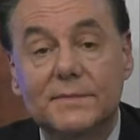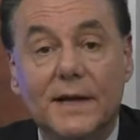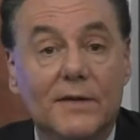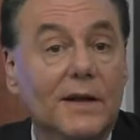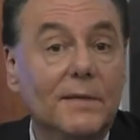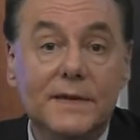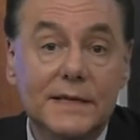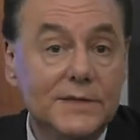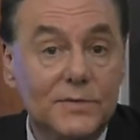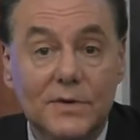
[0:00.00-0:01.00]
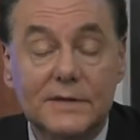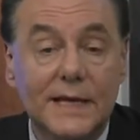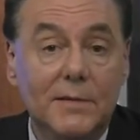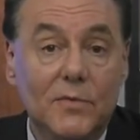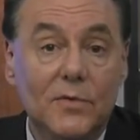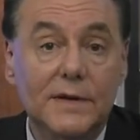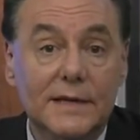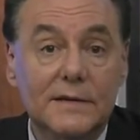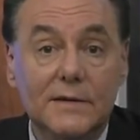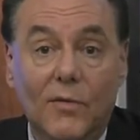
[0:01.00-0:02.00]
a bell. Coming into work that
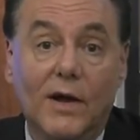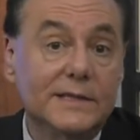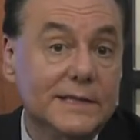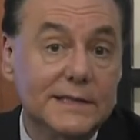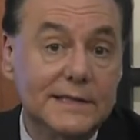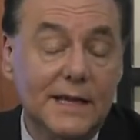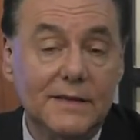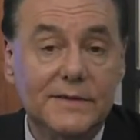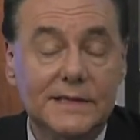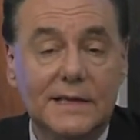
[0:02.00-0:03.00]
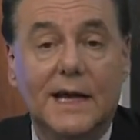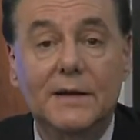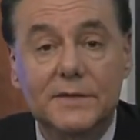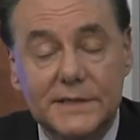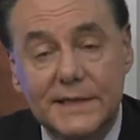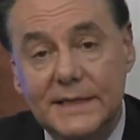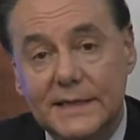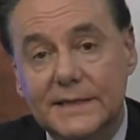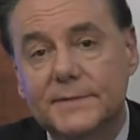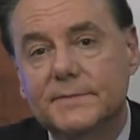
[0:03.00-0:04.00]
morning, watching the television, I was
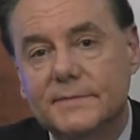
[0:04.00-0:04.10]
thinking,